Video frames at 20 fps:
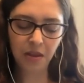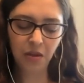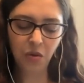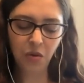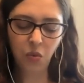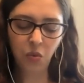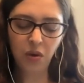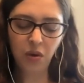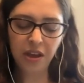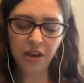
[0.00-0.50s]

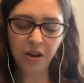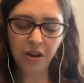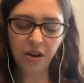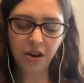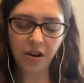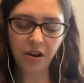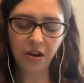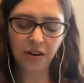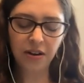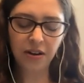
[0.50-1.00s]
We
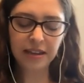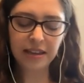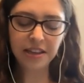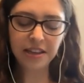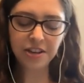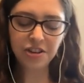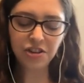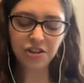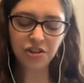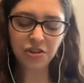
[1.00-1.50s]
are
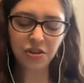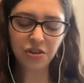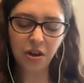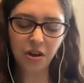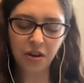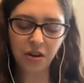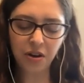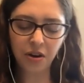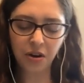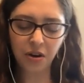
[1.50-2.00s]
each
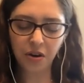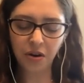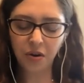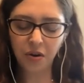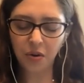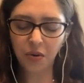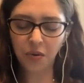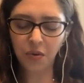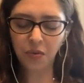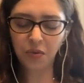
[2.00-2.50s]
on our
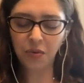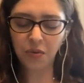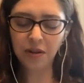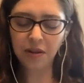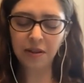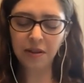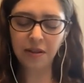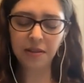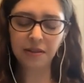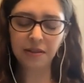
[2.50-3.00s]
own
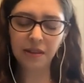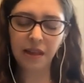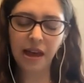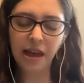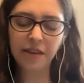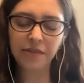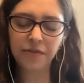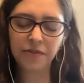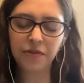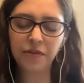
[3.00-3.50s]
life